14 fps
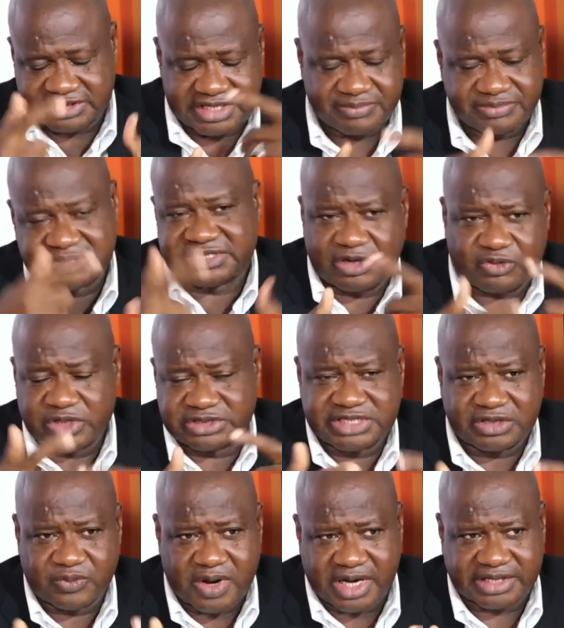the name? The 2nd
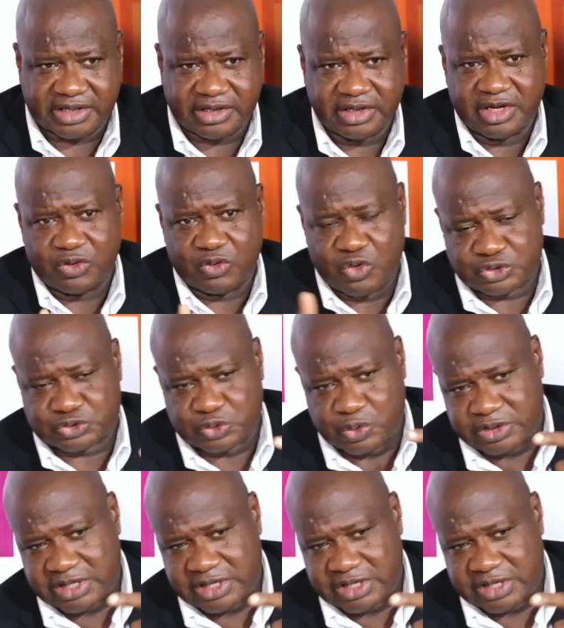January, also